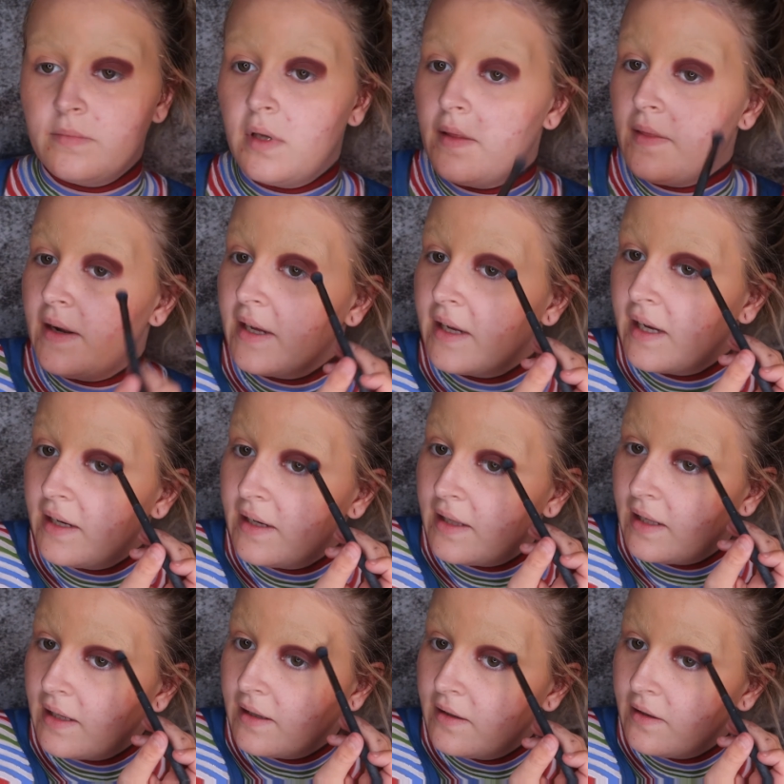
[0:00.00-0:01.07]
And then it kind of
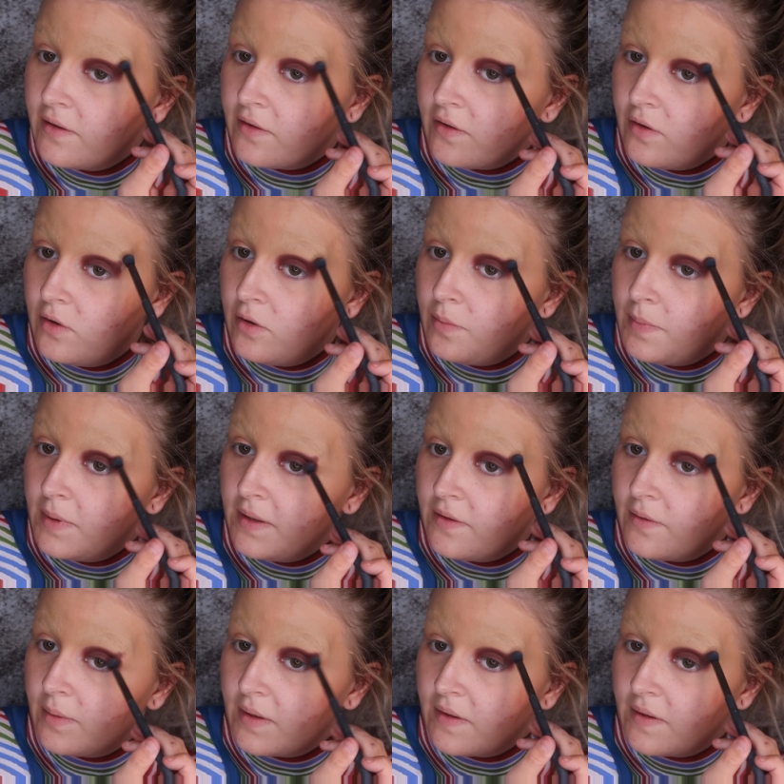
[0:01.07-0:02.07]
like goes up into a